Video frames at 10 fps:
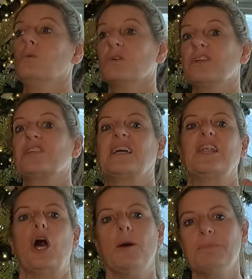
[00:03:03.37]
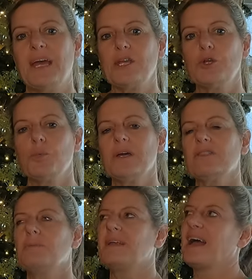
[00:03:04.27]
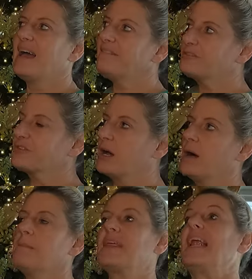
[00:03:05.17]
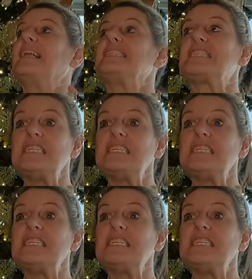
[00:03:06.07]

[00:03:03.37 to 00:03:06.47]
wanted to kind of update you with, but I have some that I